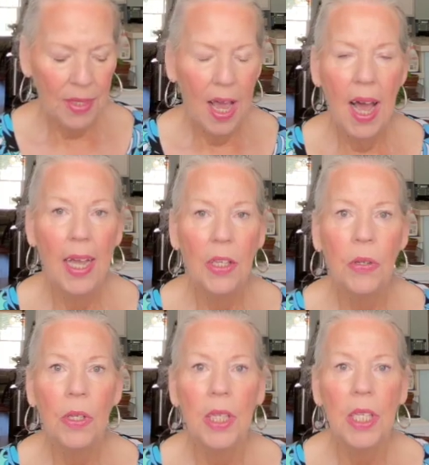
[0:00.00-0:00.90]
I
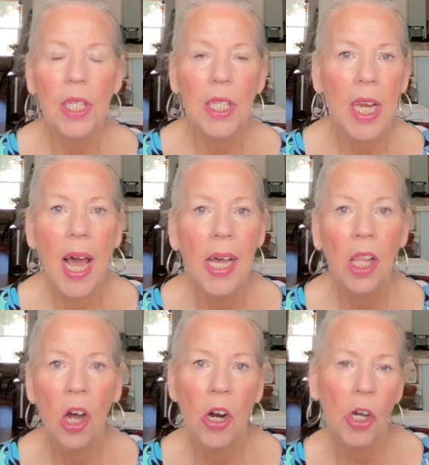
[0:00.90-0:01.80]
used the Style
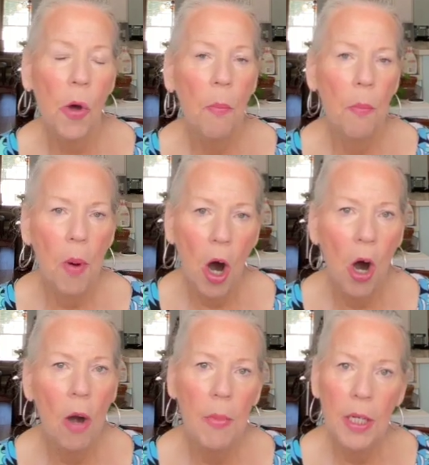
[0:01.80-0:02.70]
Arc
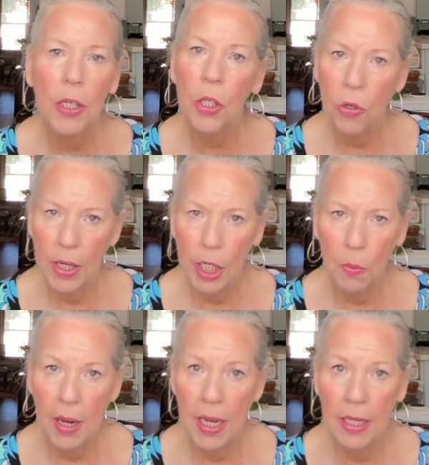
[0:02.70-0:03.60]
Barb stretch
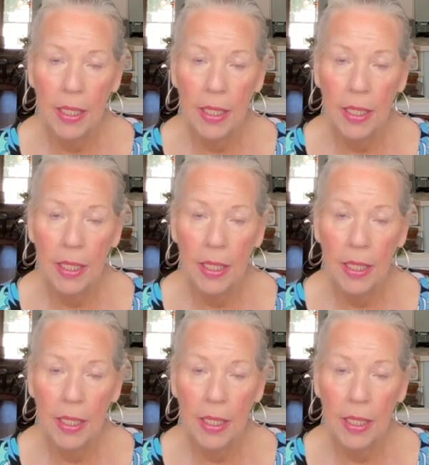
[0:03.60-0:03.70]
pants.